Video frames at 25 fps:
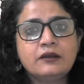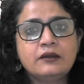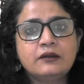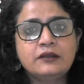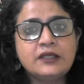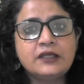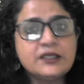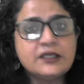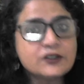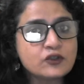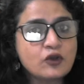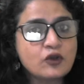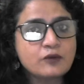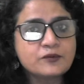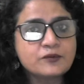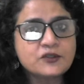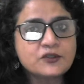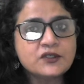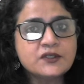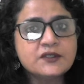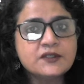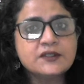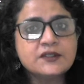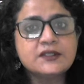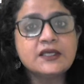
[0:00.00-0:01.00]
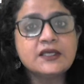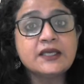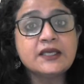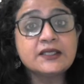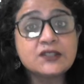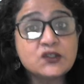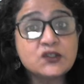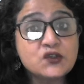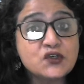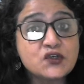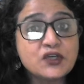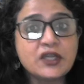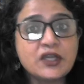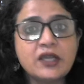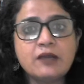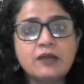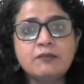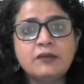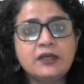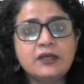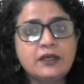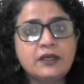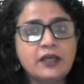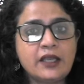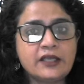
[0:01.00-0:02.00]
these options extreme
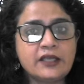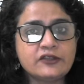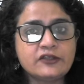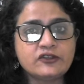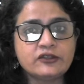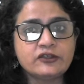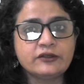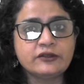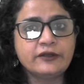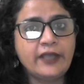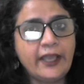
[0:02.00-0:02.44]
in nature,